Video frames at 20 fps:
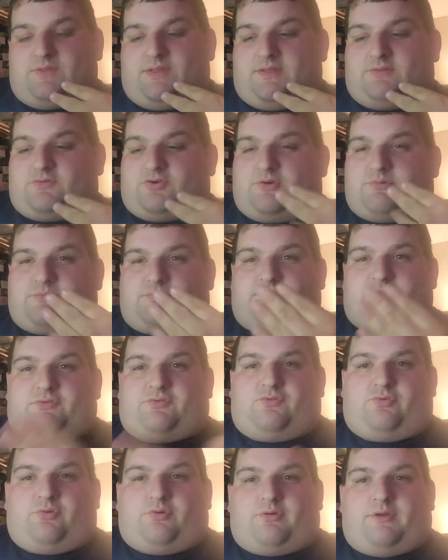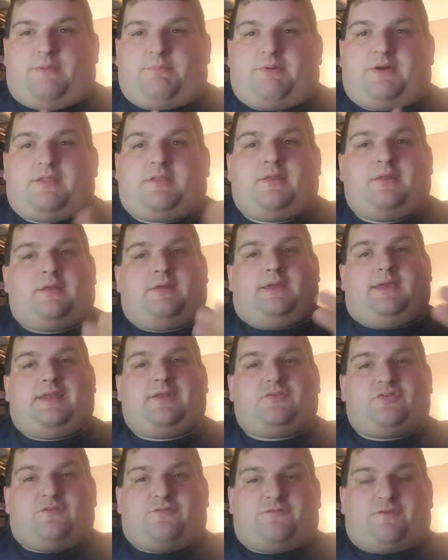in terms of a story, but it
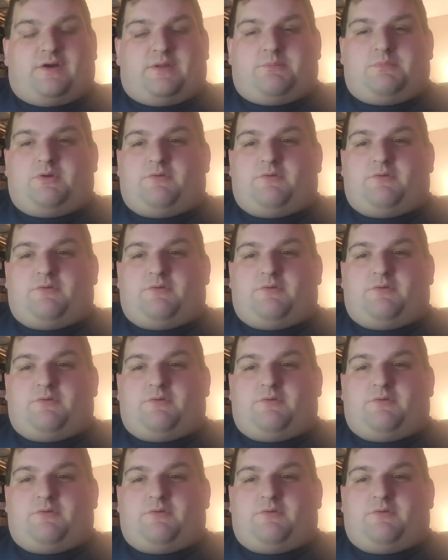is a fun